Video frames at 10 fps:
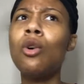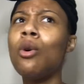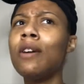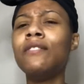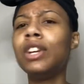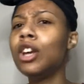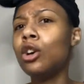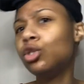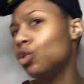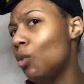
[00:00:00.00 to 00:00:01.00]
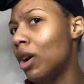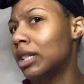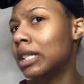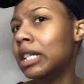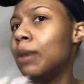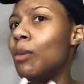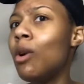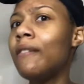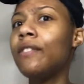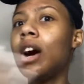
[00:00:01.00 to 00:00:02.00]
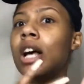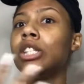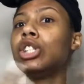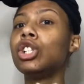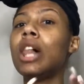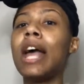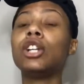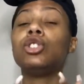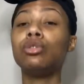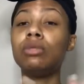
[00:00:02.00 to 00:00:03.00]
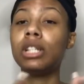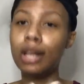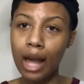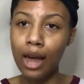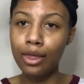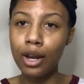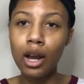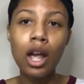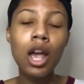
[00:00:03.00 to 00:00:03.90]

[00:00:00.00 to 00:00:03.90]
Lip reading: or videos you want to see more for us to like do together.